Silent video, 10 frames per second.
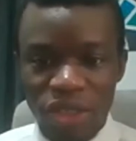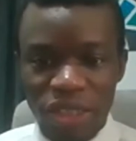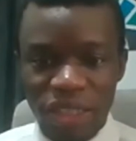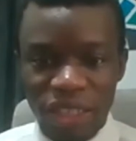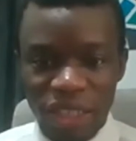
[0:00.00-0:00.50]

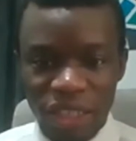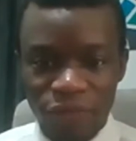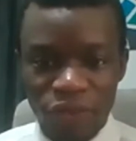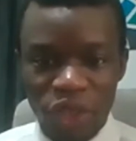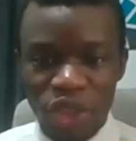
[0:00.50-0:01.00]
the
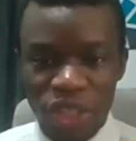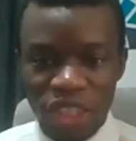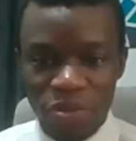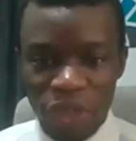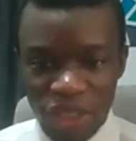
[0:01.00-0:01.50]
inflation
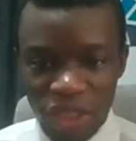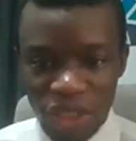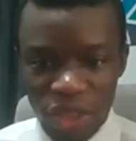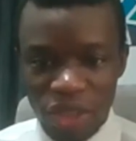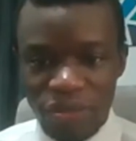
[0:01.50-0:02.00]

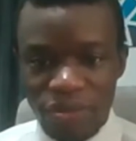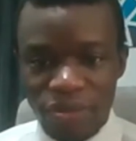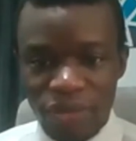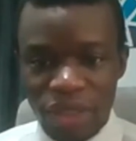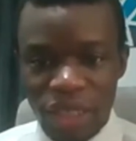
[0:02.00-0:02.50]
expectation,
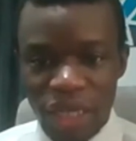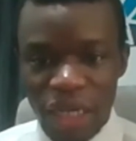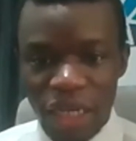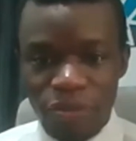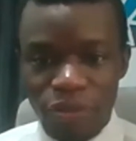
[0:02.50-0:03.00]

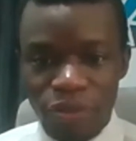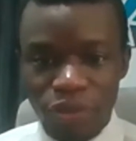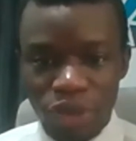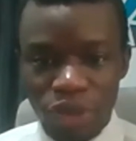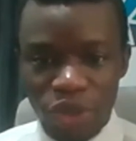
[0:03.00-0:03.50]

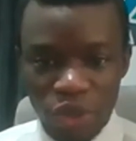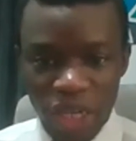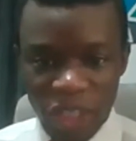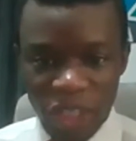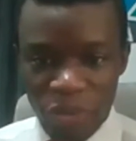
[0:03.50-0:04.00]
which we
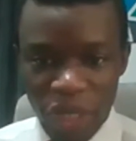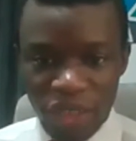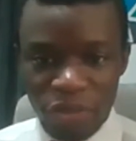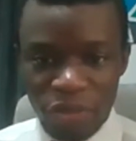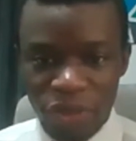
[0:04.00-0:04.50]
expect
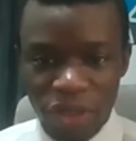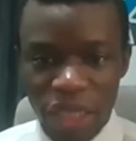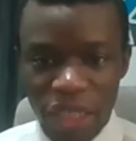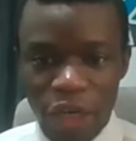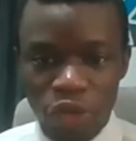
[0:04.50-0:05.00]

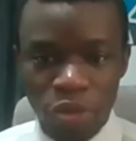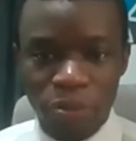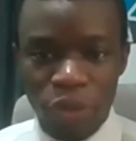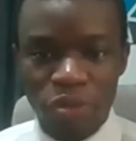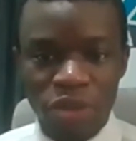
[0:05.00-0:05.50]
that will be
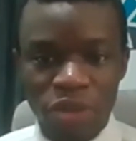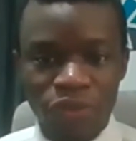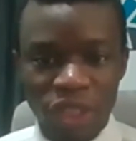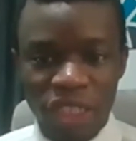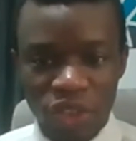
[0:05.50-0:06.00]
published before
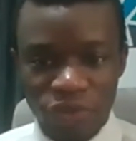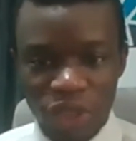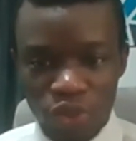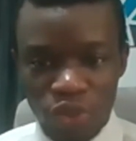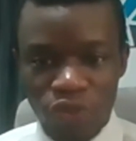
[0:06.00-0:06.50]
the end of
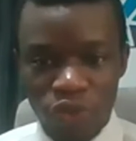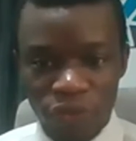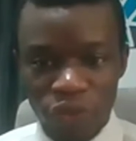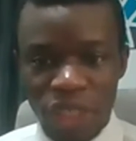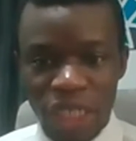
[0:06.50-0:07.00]
this week, we
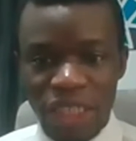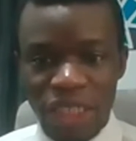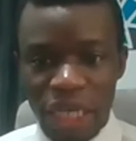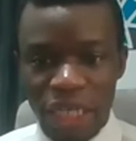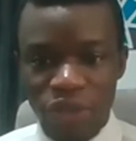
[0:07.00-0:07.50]
feel that
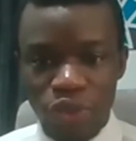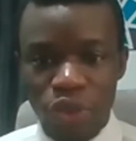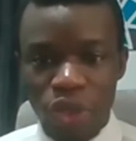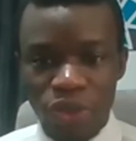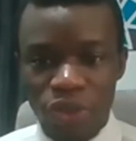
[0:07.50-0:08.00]
it will
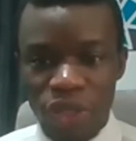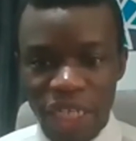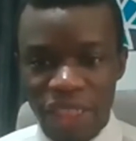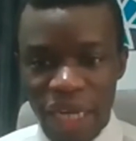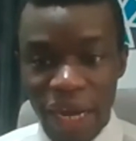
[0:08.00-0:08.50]
also
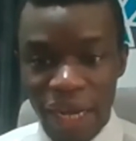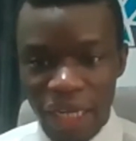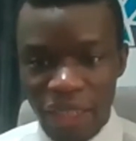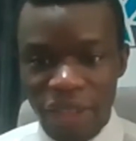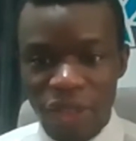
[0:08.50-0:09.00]
inch
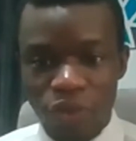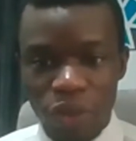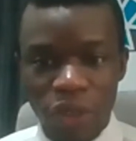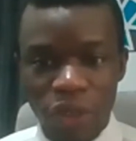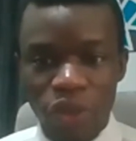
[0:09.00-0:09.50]
higher. We're
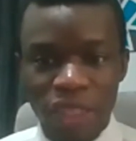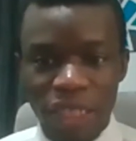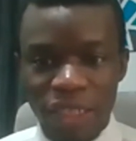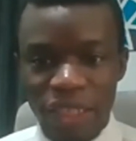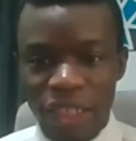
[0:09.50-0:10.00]
looking
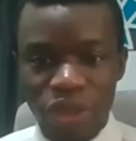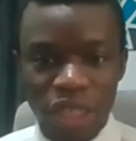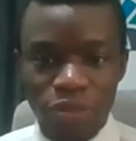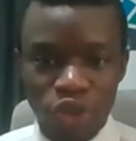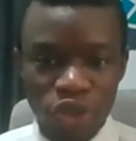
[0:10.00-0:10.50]
around
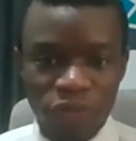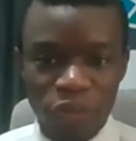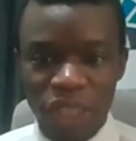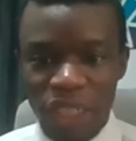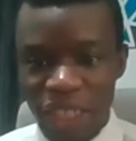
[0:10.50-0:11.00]

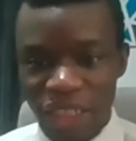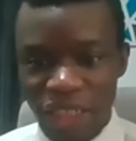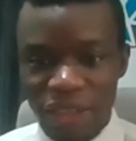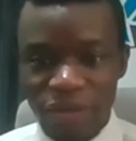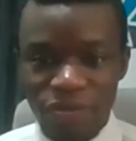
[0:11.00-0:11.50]
12.85,
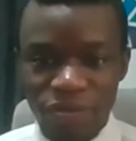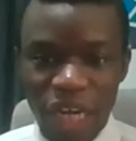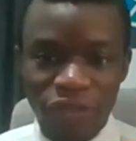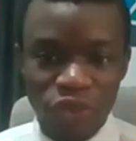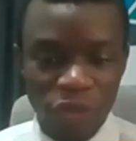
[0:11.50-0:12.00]

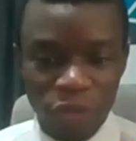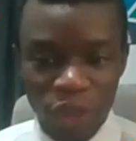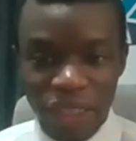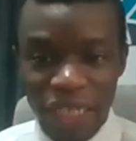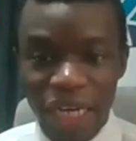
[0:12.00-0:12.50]

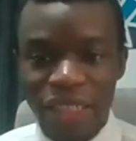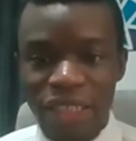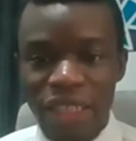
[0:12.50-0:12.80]
12.9.